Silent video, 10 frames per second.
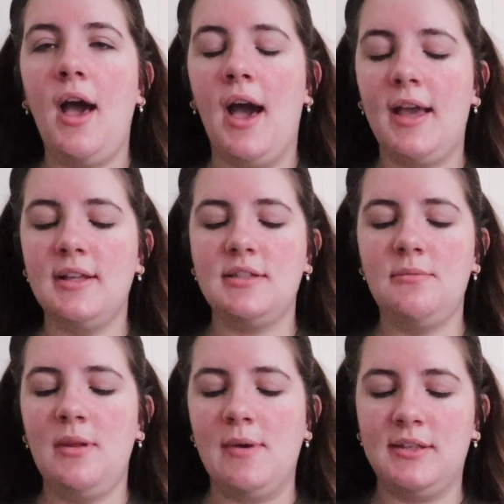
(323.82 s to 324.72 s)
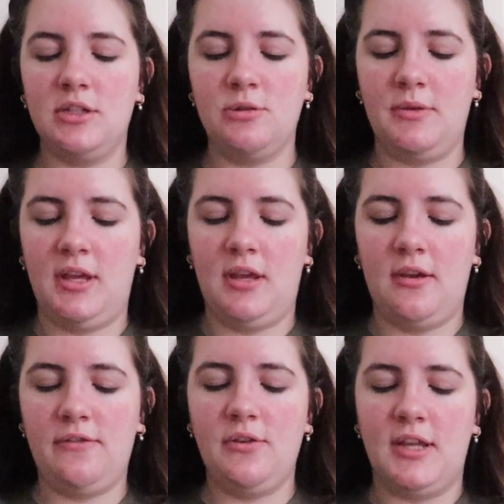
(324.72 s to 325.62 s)
I had somebody message me
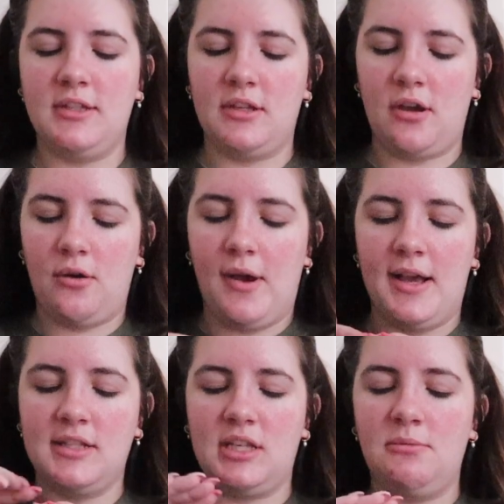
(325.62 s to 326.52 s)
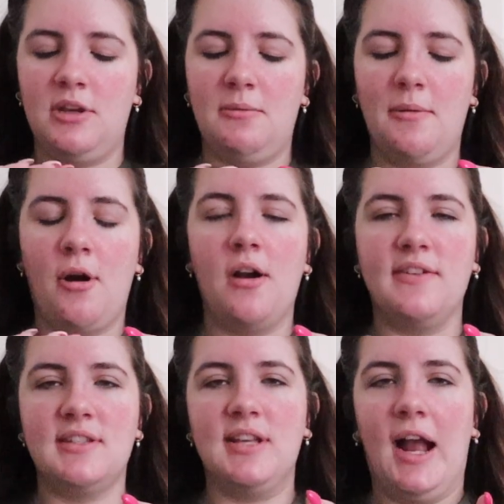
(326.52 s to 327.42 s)
a few days ago asking me to be a part of
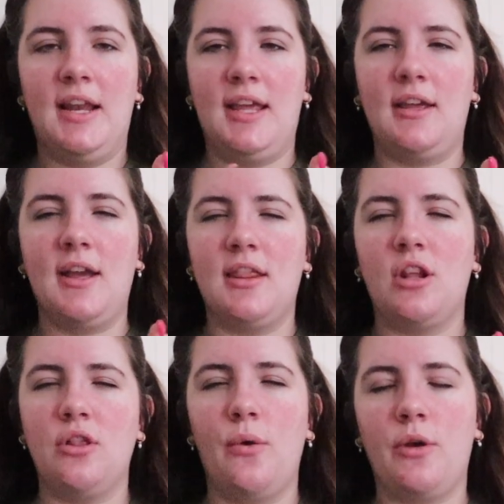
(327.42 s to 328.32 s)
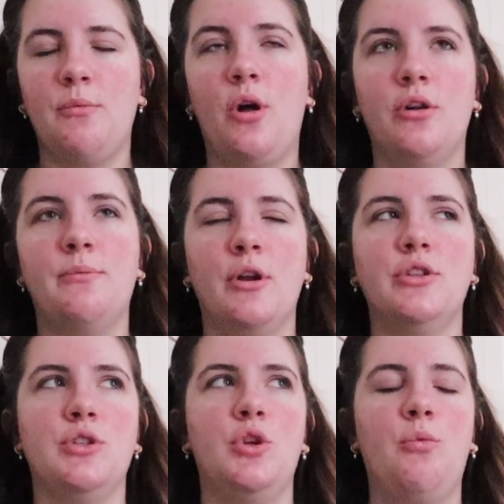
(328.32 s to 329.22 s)
a signing at their local bar-
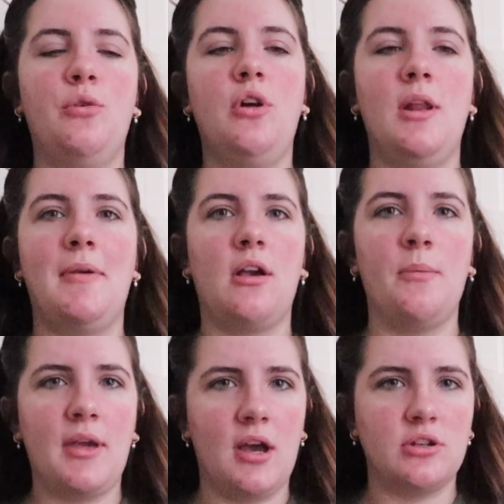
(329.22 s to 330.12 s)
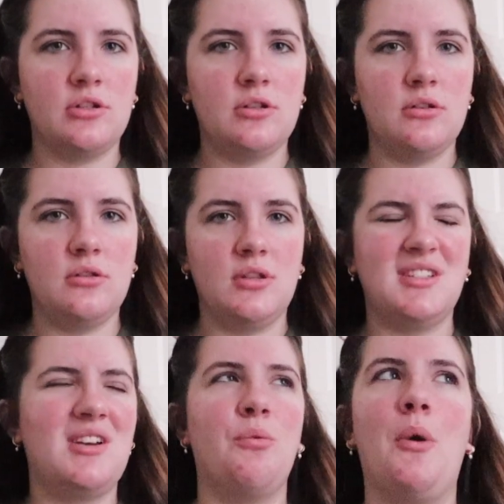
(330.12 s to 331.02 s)
Barnes and Noble, and like, oh my gosh,
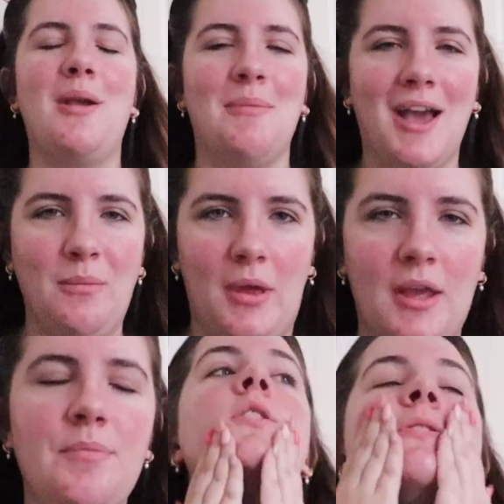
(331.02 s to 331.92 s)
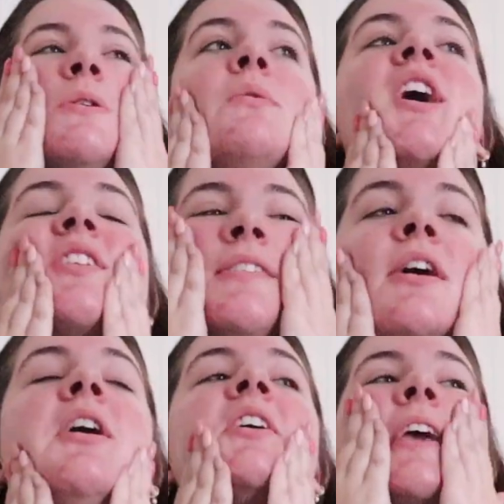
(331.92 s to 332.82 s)
that's like right by me. And so we got
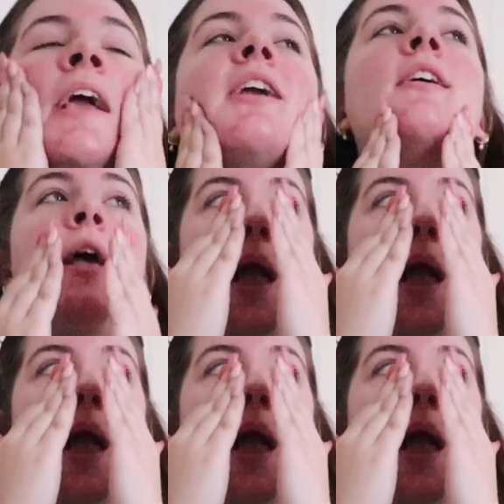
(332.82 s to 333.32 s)
talking,